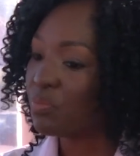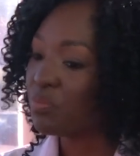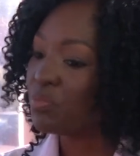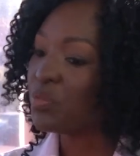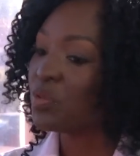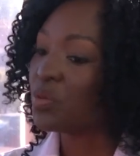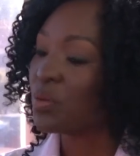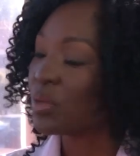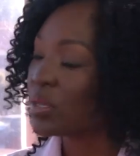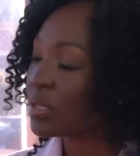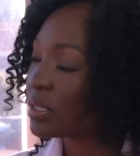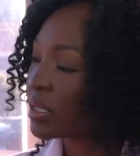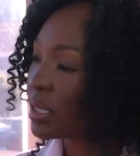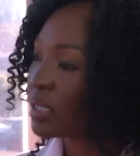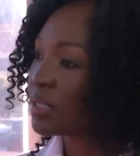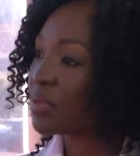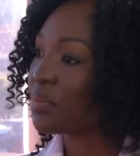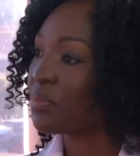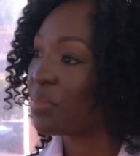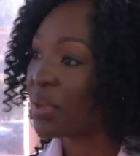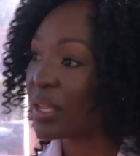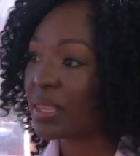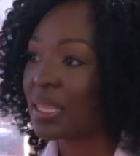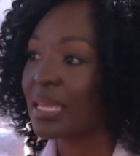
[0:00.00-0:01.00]
doing such a
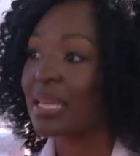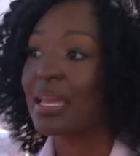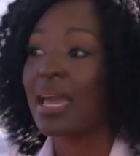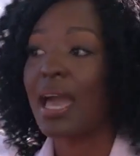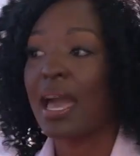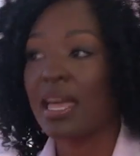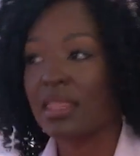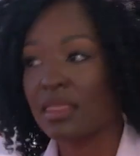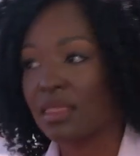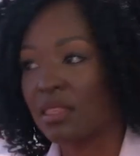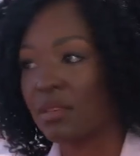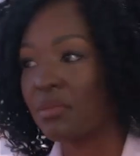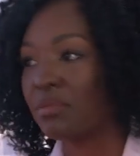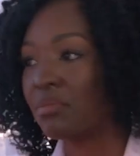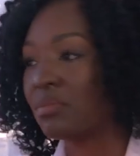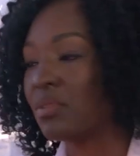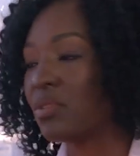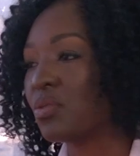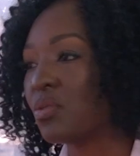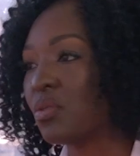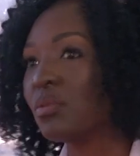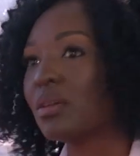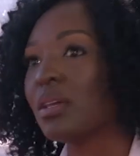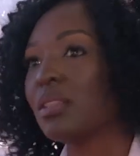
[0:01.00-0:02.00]
big thing at the,
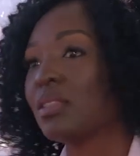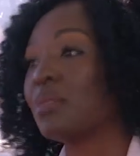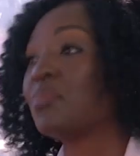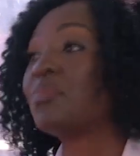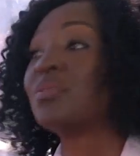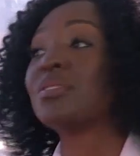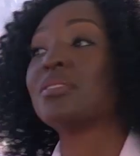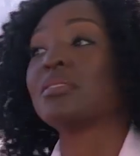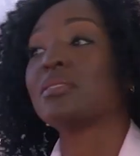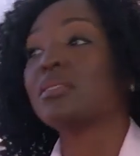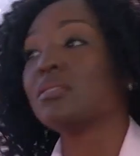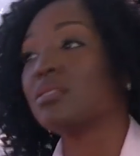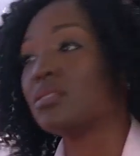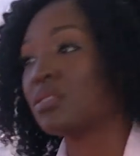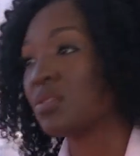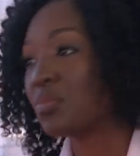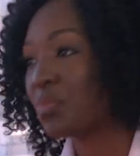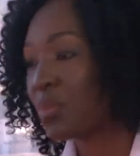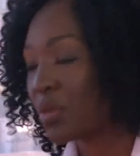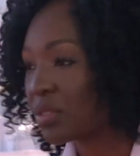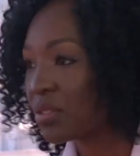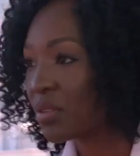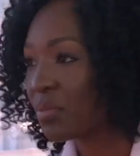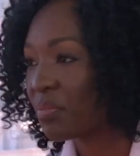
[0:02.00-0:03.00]
the prestigious
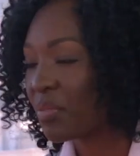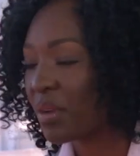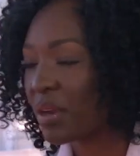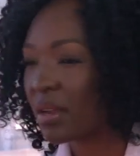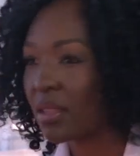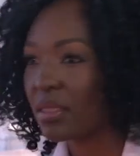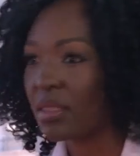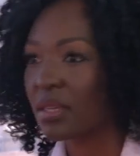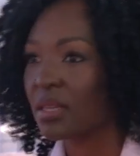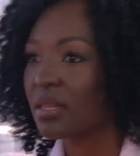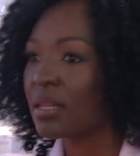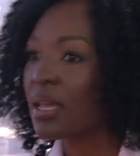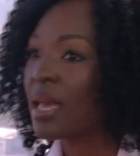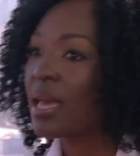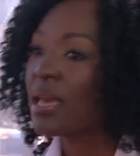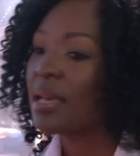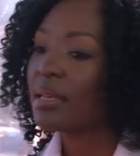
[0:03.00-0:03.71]
Boston Marathon.